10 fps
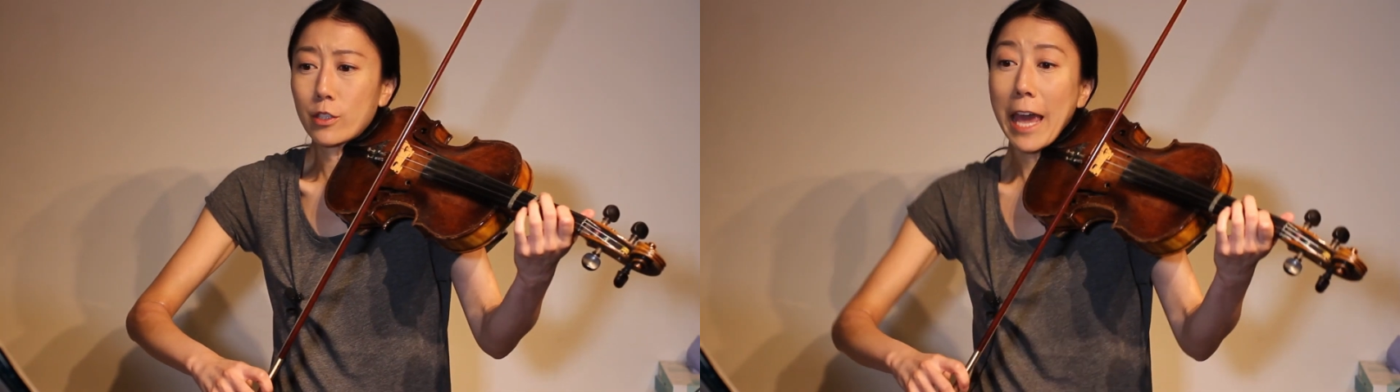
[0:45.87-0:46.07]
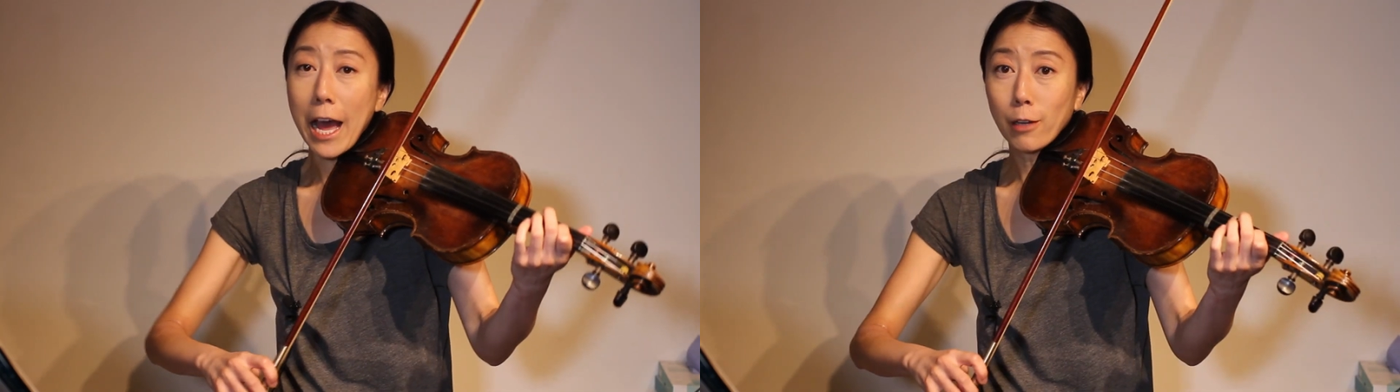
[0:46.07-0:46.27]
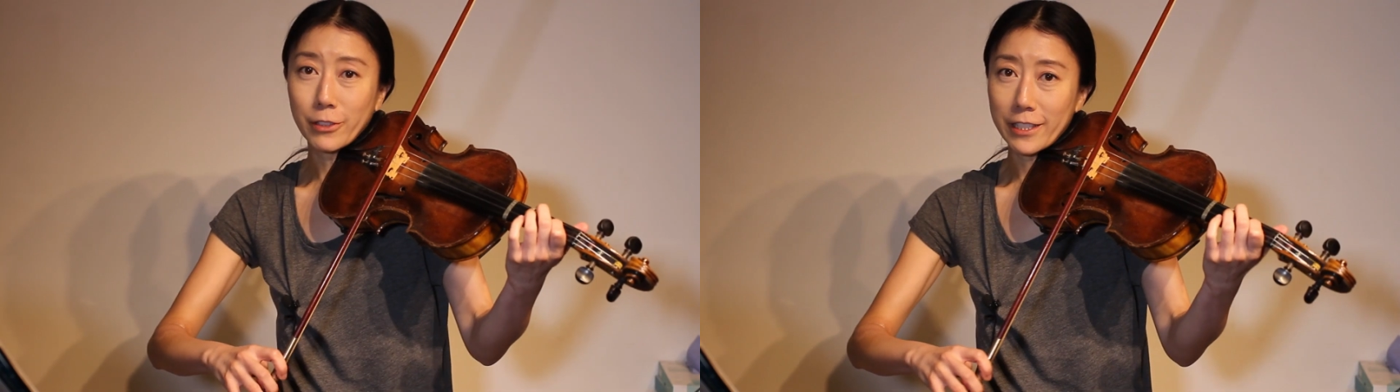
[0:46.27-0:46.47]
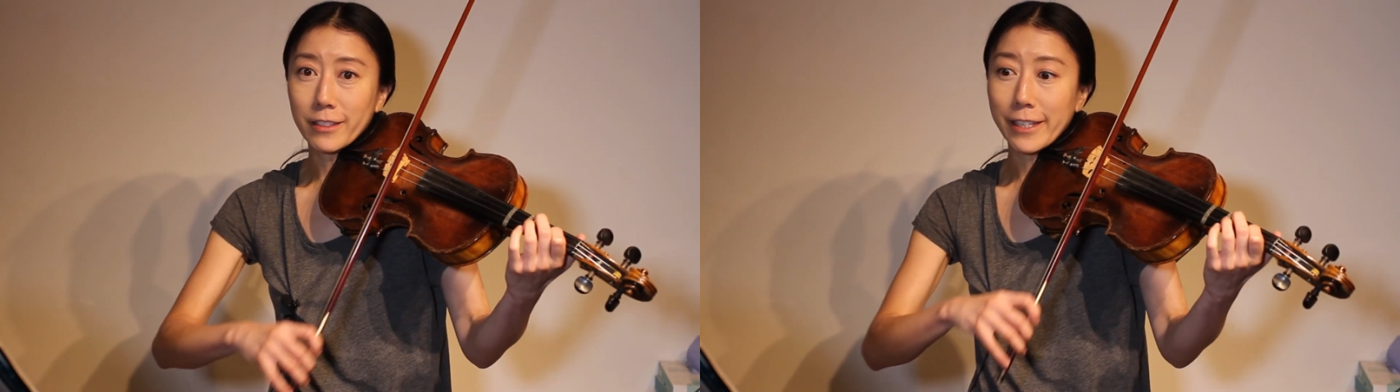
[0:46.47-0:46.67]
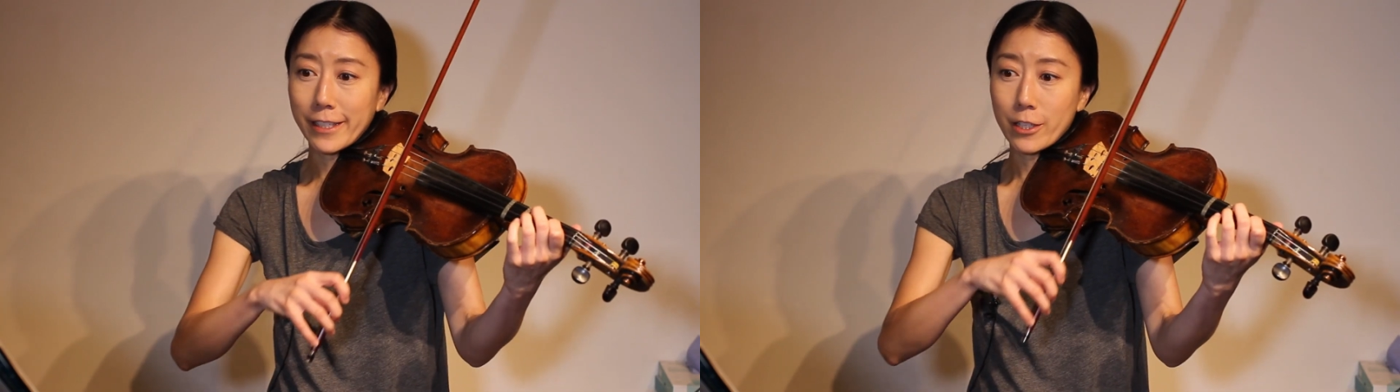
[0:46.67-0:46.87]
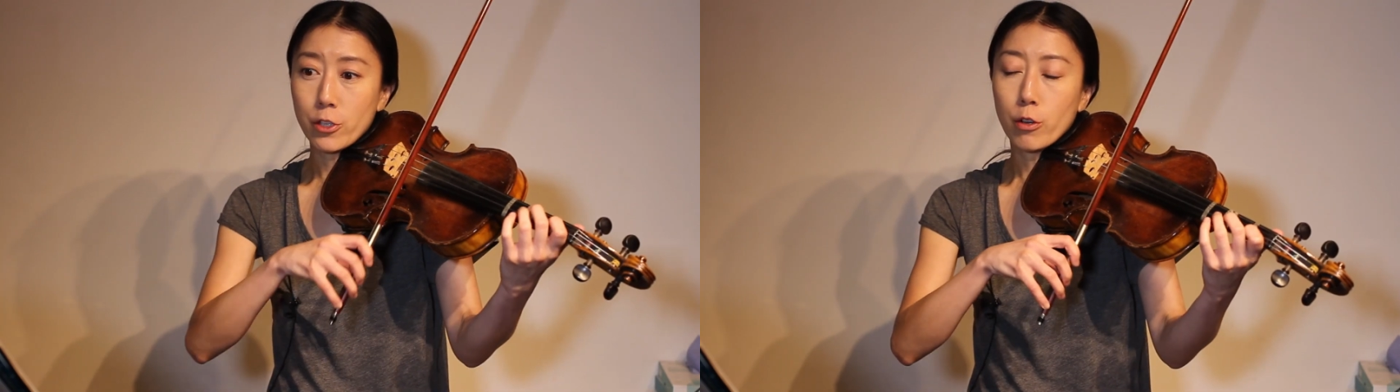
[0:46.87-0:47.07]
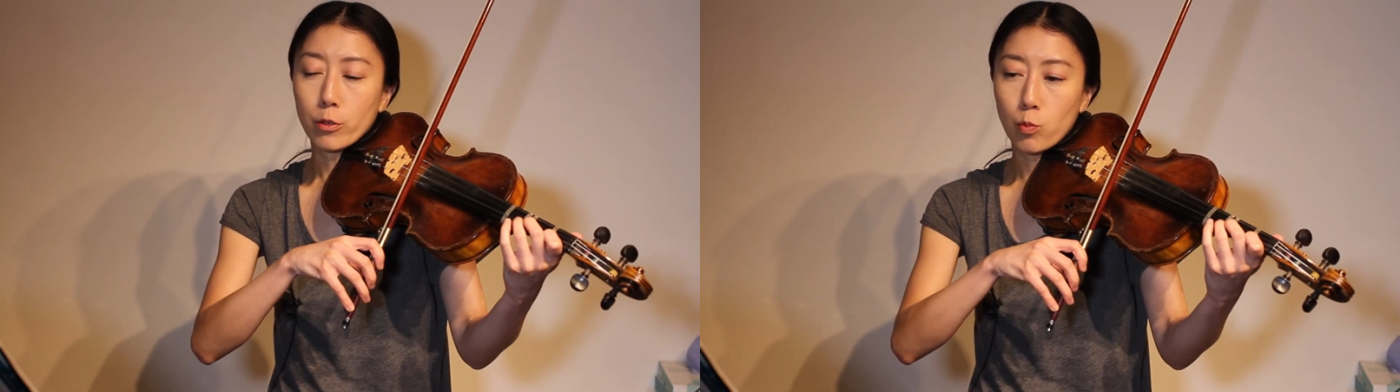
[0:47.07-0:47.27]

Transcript: count it like it's a note.